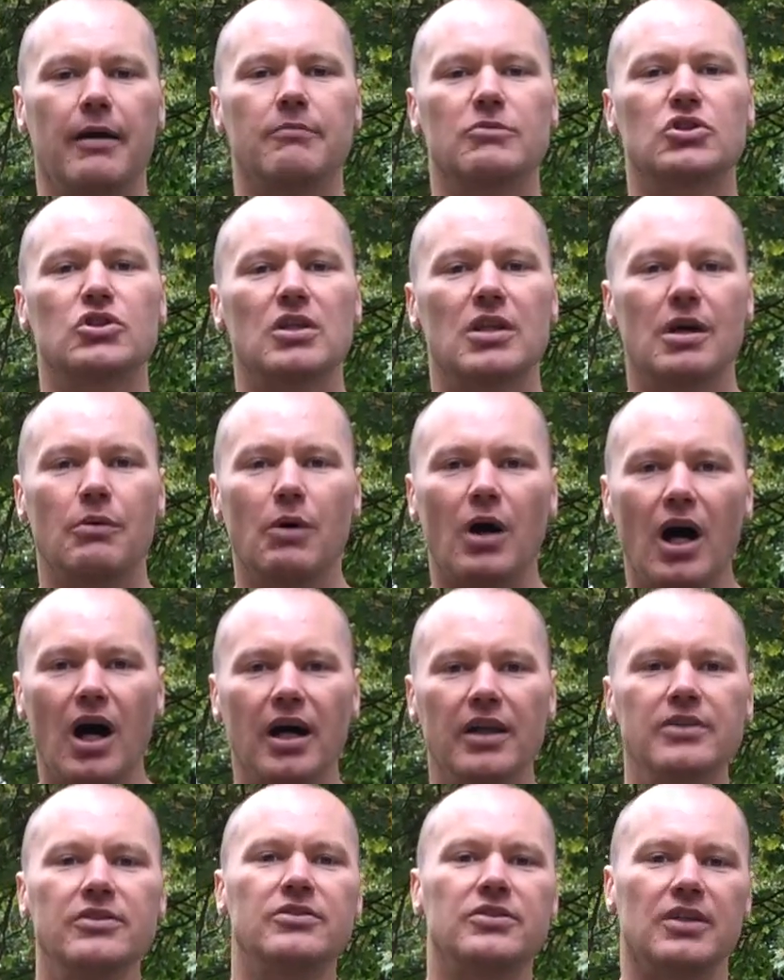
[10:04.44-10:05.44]
So they were
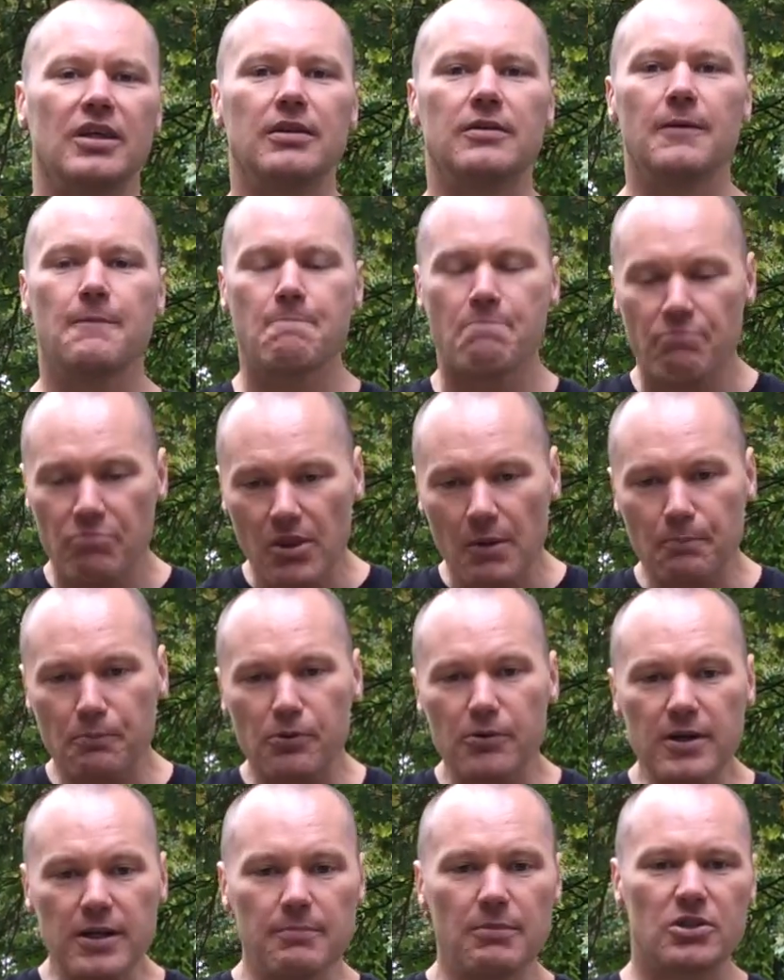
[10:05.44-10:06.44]
hunted
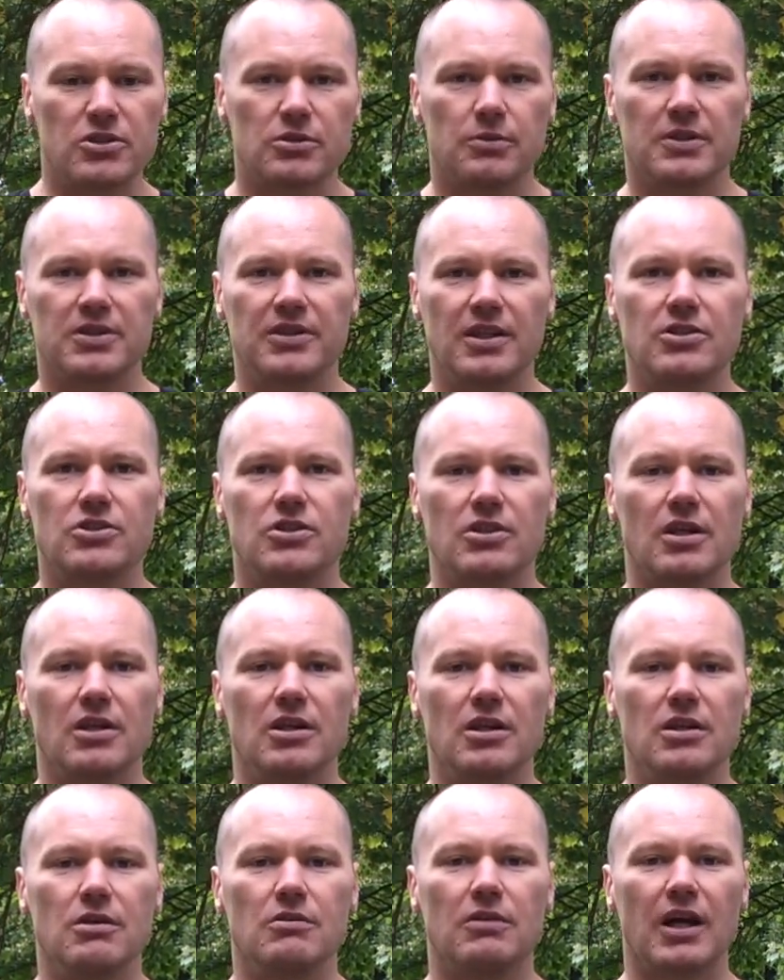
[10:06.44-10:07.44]
pretty much to extinction in
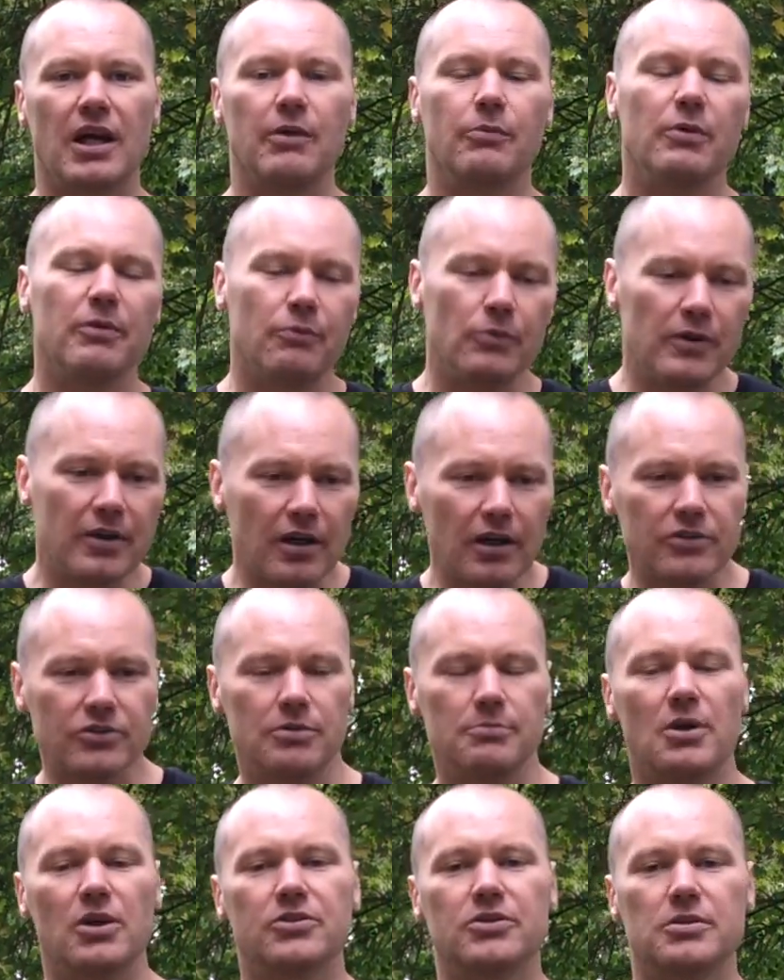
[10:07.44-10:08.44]
the UK. We got
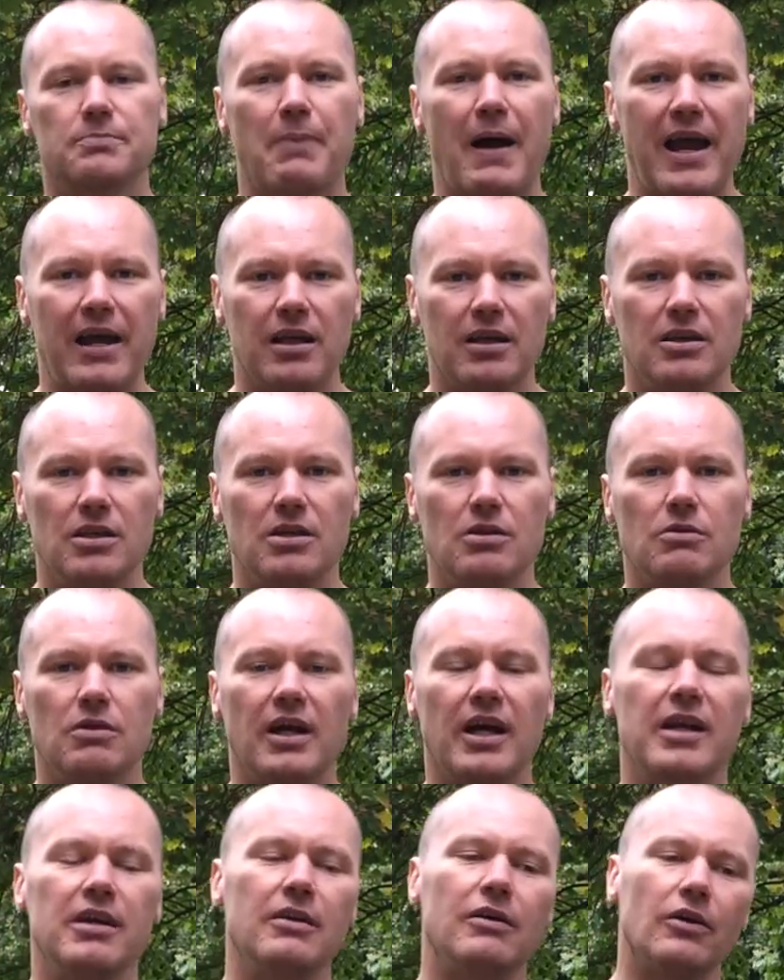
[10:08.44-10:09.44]
some otters back in the
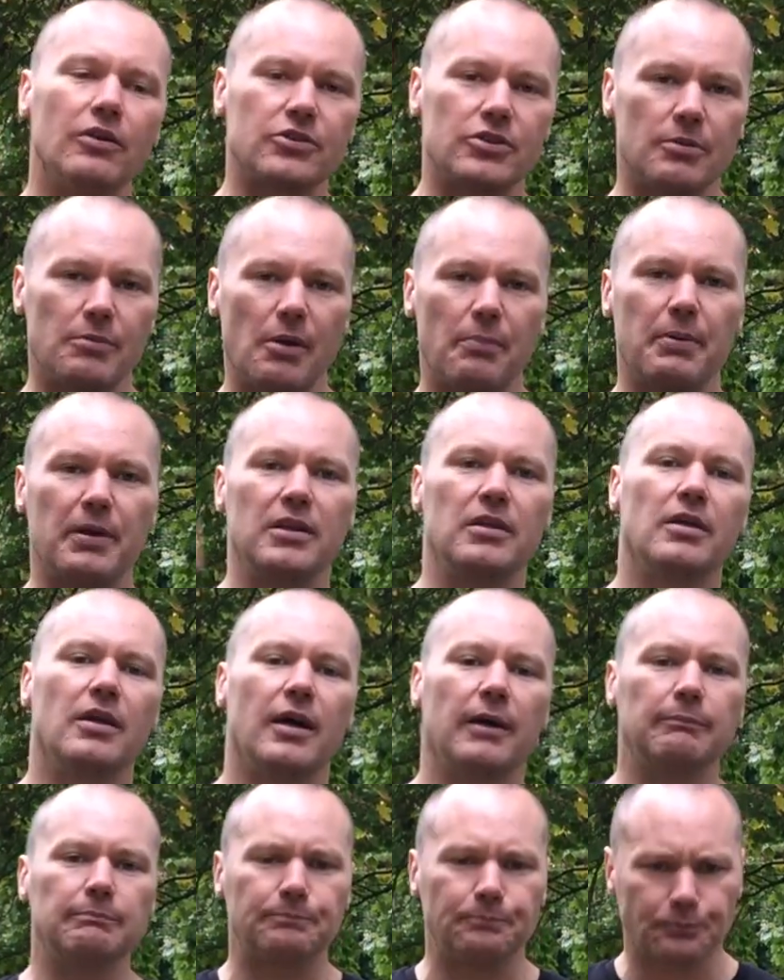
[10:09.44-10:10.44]
UK. You got some up in
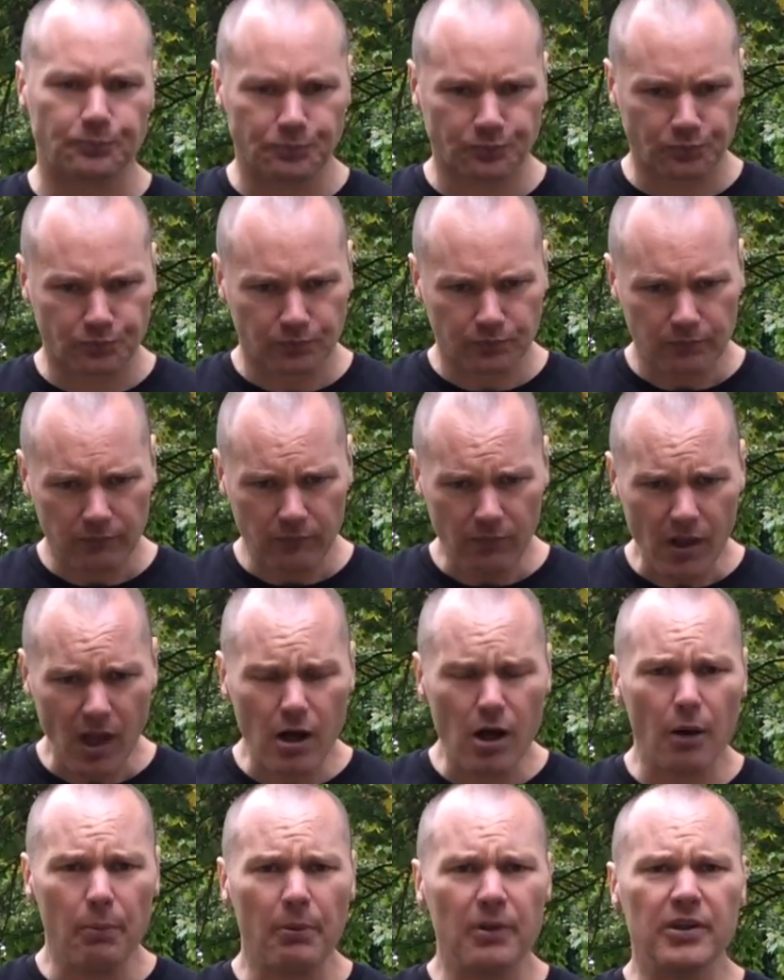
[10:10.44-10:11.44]

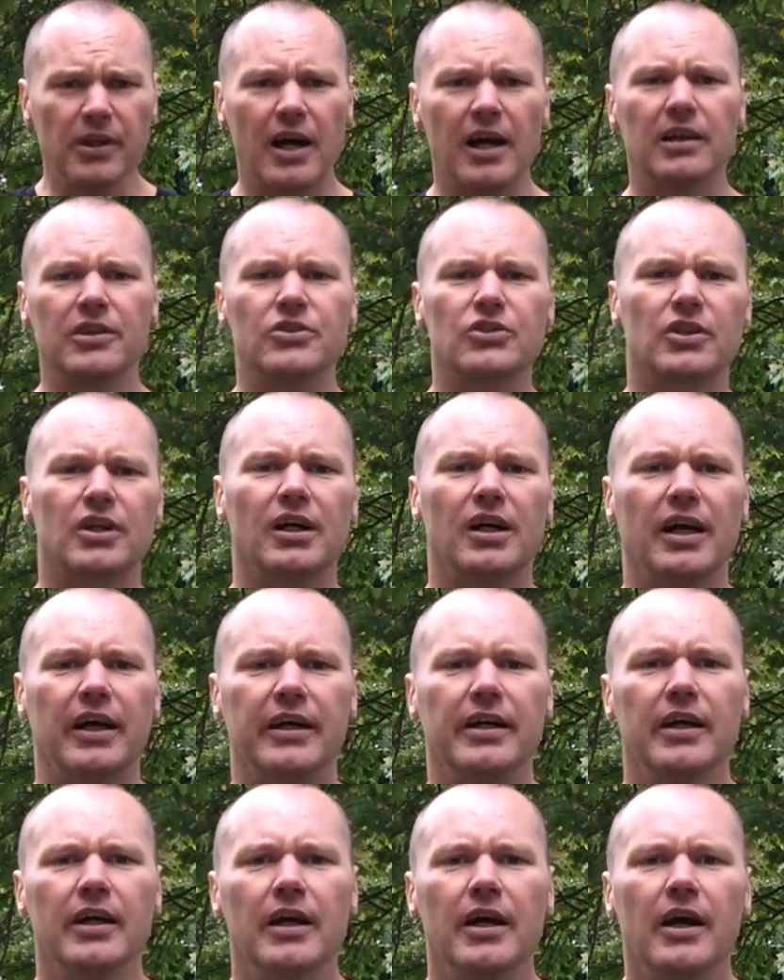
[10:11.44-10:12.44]
up on the Isle of
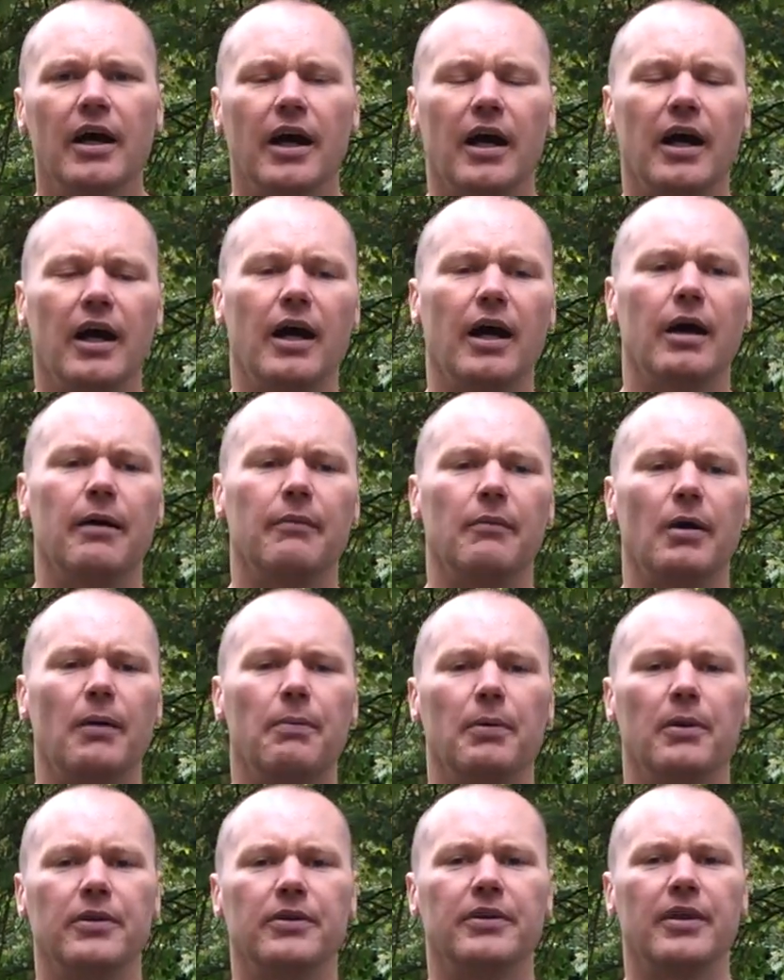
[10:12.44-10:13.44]
Skye,
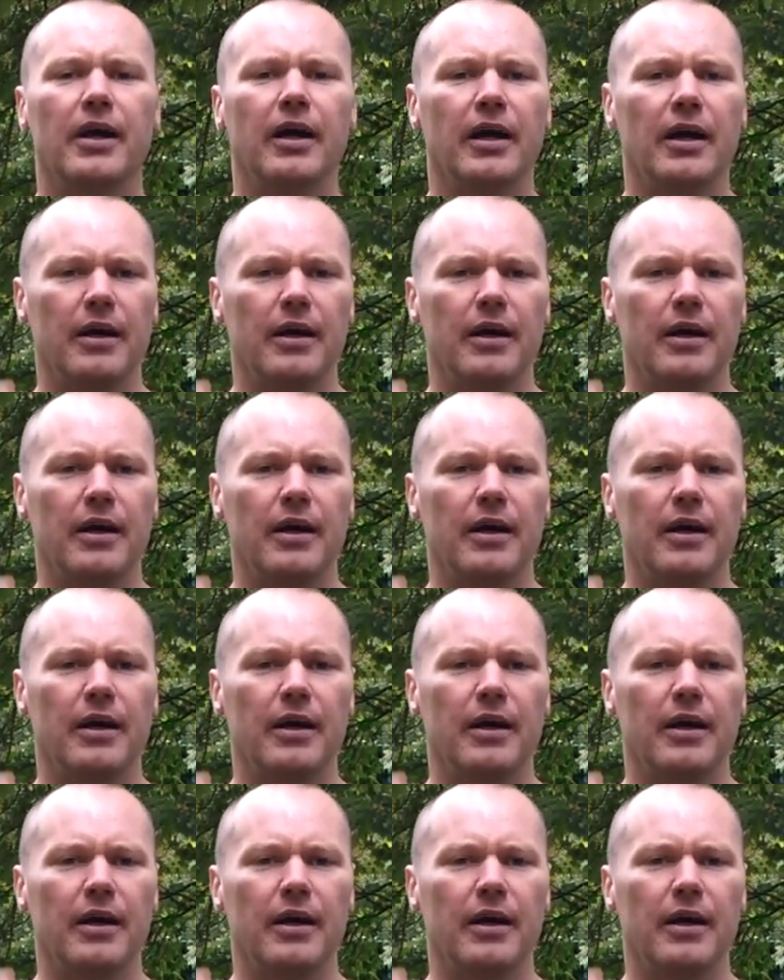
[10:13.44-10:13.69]
up on